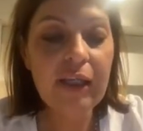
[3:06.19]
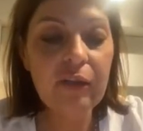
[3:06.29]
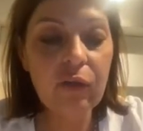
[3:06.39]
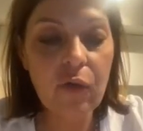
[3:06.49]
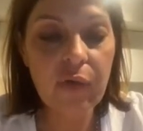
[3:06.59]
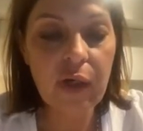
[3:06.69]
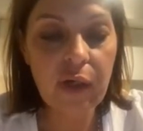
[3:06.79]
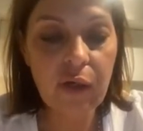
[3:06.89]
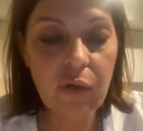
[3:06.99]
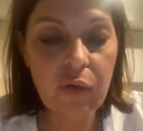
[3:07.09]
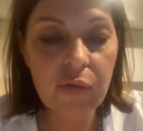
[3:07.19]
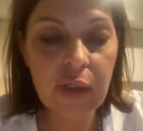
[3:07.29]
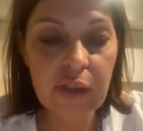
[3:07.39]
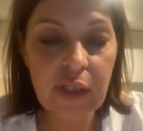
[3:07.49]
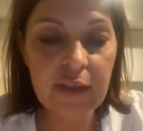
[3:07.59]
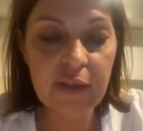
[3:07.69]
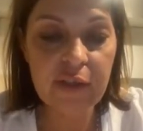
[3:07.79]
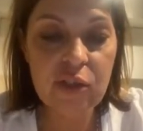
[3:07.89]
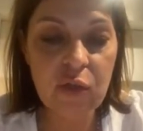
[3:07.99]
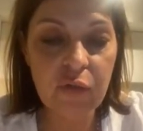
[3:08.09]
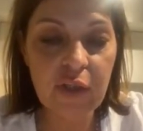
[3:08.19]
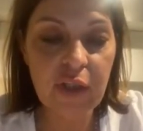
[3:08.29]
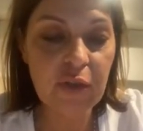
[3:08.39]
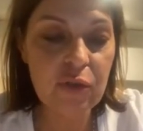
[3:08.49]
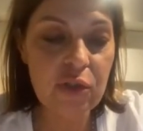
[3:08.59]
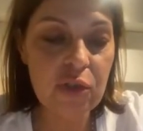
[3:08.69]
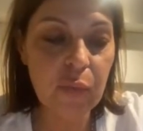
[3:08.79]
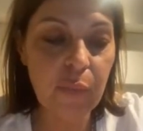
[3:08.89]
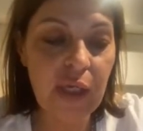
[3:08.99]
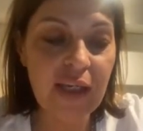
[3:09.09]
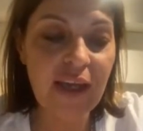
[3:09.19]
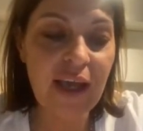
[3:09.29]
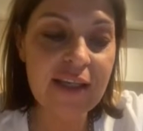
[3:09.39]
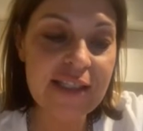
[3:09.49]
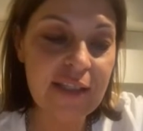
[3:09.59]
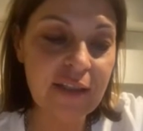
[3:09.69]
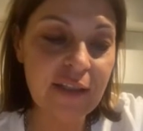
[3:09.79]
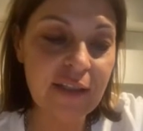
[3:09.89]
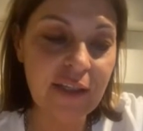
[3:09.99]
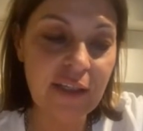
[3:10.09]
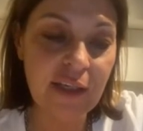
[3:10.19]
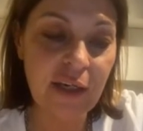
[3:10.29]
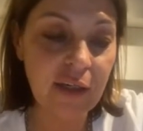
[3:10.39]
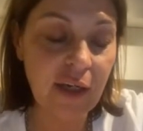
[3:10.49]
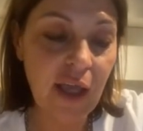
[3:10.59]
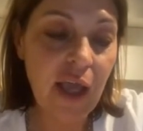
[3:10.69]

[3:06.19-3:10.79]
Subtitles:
In Novaya Kakhovka near Kherson, they used to make excellent cognac.